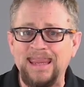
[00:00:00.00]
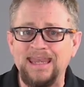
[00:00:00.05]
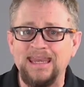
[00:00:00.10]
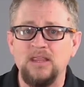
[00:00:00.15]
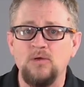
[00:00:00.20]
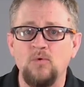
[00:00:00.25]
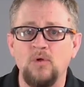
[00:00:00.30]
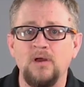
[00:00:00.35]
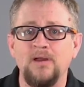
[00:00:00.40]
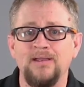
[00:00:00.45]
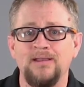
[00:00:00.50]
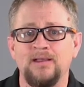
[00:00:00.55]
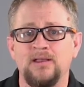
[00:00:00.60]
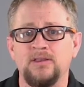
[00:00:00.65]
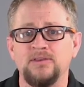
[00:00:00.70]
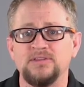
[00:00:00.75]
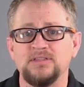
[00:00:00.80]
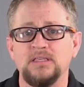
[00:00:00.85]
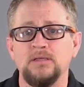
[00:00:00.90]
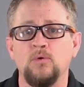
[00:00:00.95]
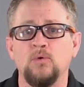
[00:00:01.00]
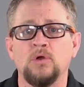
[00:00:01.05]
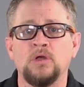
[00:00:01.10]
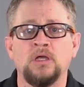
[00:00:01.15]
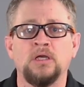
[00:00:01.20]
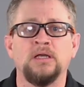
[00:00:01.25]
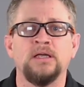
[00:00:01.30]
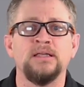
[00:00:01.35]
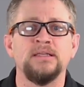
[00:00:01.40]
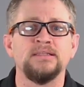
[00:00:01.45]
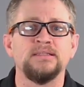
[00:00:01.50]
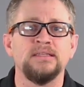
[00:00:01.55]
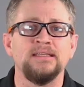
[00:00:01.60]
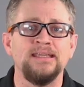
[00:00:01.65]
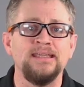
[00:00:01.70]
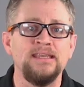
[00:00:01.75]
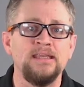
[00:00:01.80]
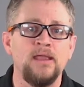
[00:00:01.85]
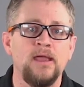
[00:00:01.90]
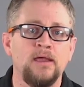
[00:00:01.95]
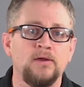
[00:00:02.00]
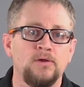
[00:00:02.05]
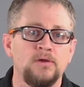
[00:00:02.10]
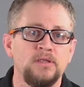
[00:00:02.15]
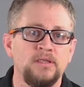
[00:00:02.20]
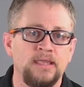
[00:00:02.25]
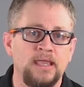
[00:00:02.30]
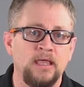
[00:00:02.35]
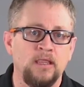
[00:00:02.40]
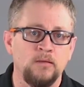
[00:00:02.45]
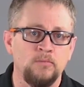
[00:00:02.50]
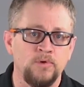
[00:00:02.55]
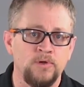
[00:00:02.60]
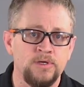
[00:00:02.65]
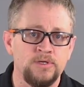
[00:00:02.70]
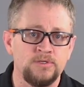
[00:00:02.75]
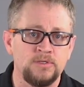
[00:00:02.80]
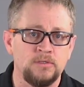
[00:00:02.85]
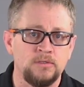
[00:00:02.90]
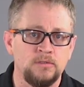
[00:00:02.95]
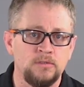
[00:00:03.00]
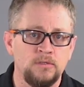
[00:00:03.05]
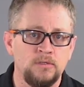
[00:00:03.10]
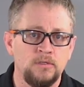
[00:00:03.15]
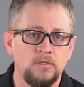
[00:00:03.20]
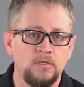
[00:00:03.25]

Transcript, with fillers: anywhere else, it will cause an inaccurate calibration.